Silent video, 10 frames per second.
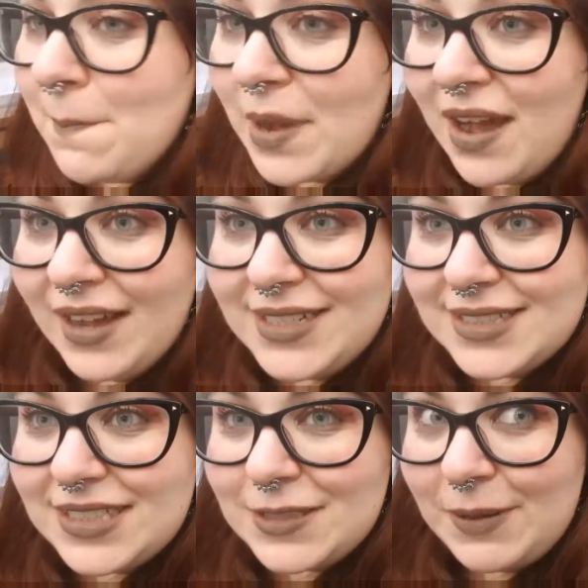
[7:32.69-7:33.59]
But I
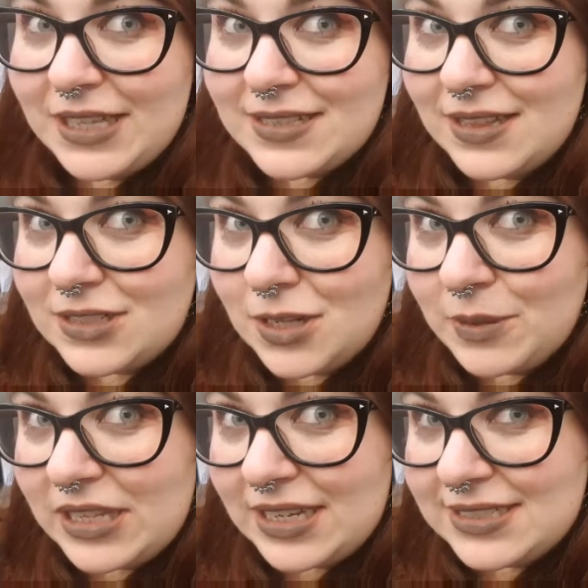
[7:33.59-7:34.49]
did the splits at the
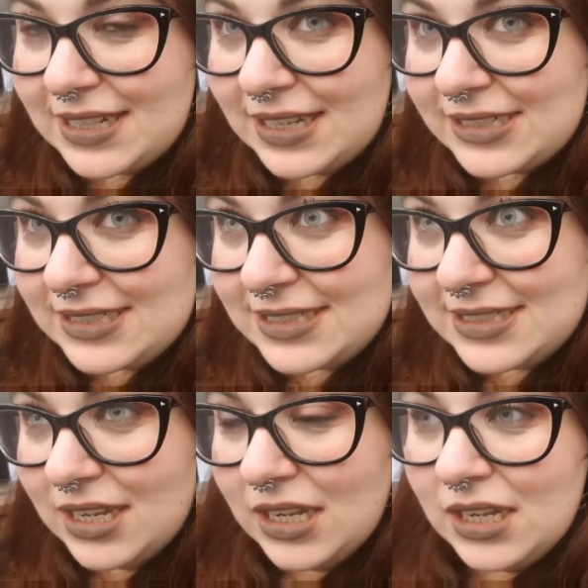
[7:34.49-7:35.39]
top of the
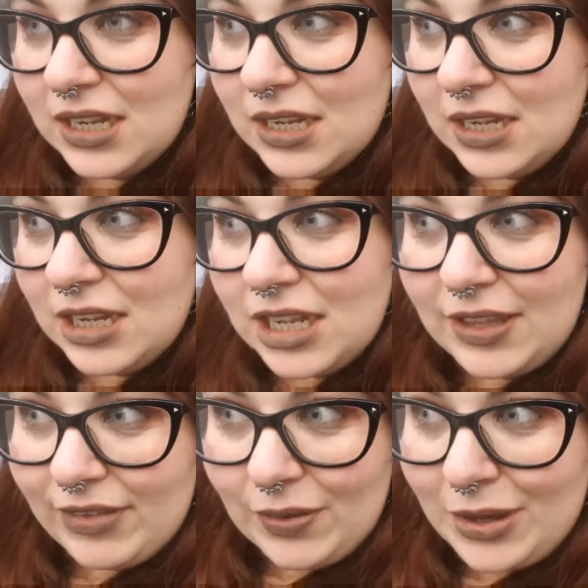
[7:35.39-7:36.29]
escalators,
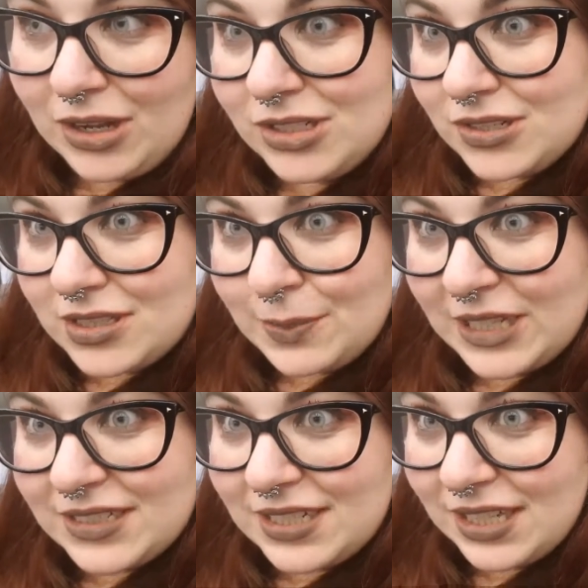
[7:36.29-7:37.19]
even though I can't do the
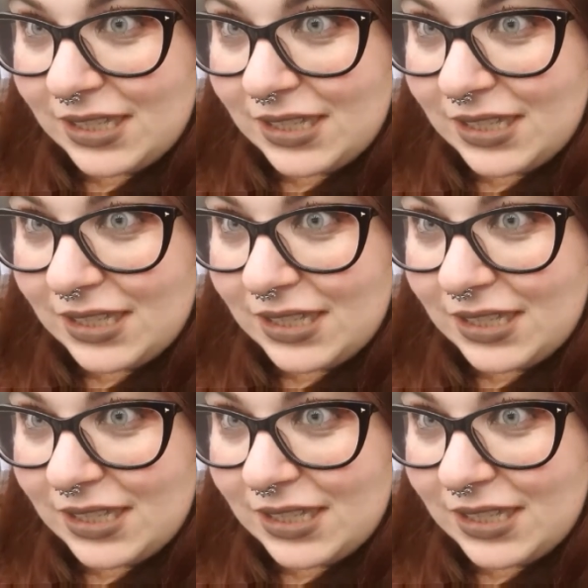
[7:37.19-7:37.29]
splits.